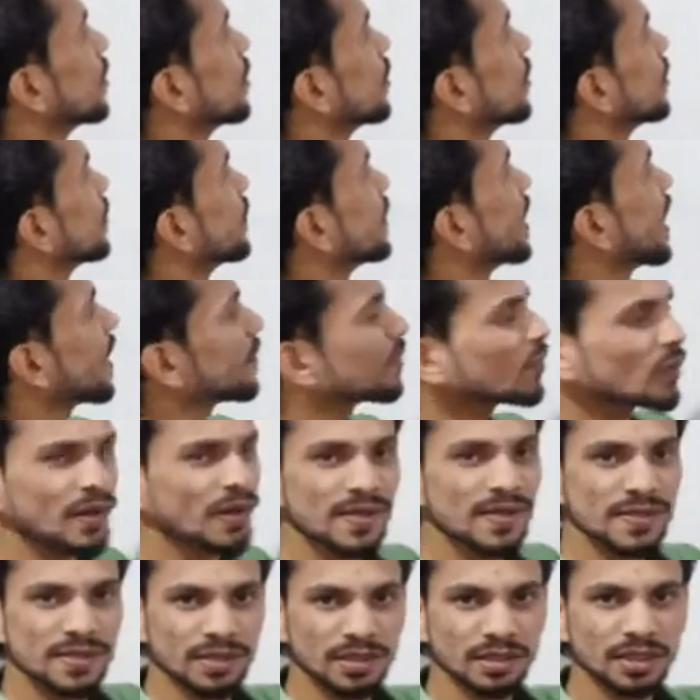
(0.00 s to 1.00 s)
we have to
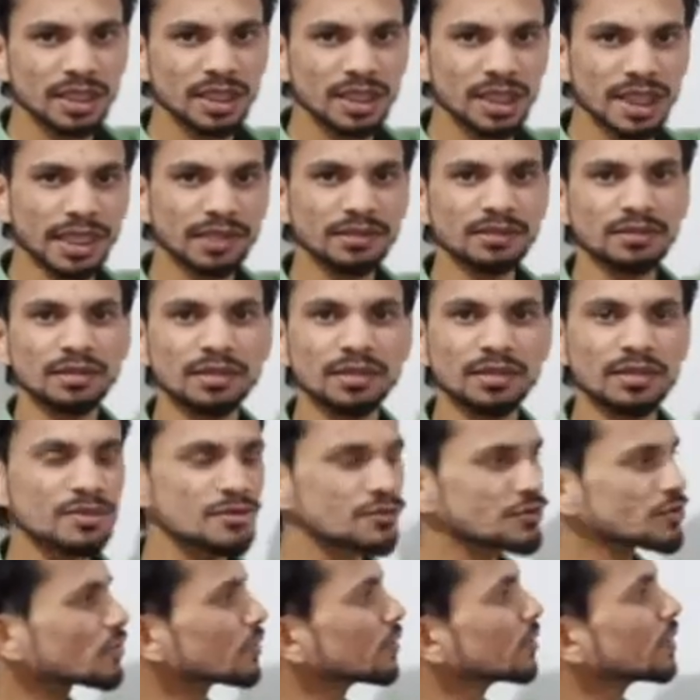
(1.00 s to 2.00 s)
consider length.
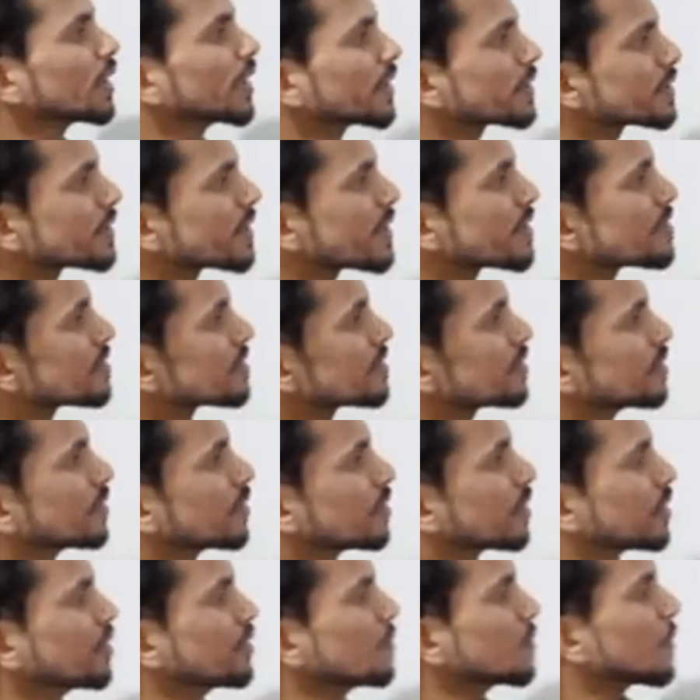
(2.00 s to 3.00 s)
So let us
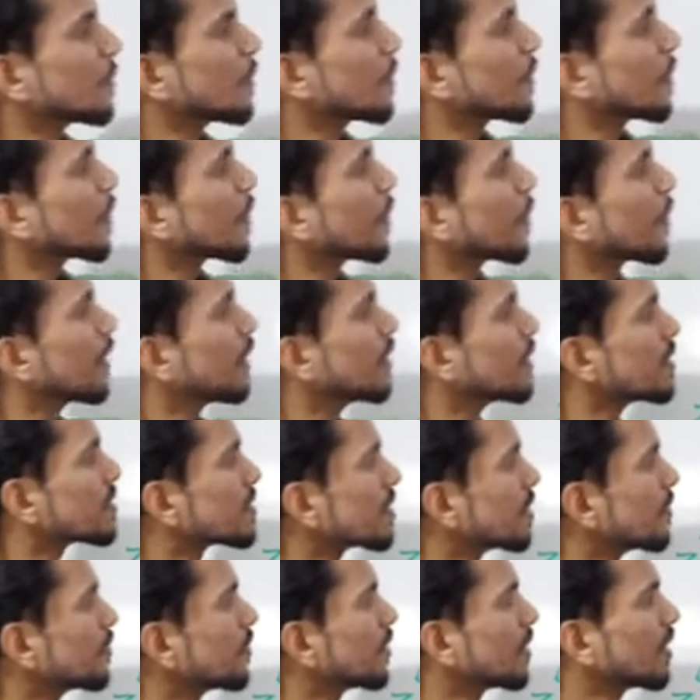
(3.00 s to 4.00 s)
consider a
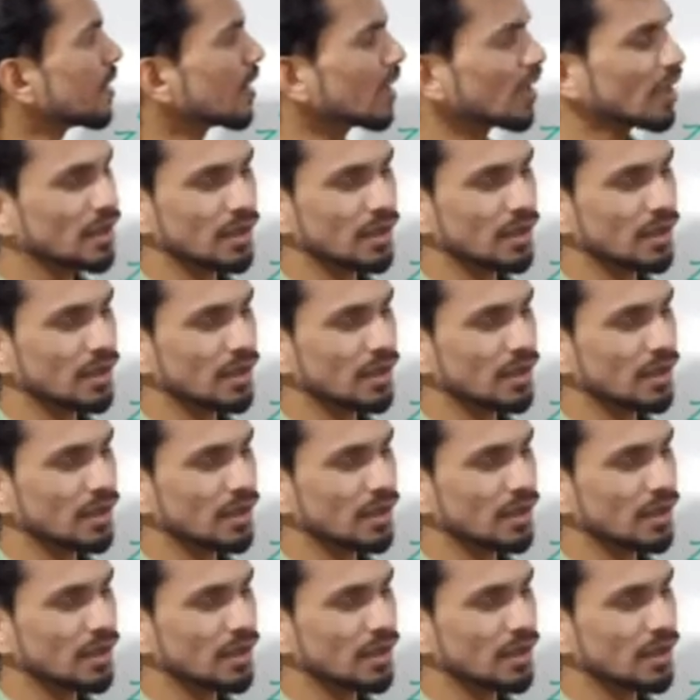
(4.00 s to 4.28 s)
simple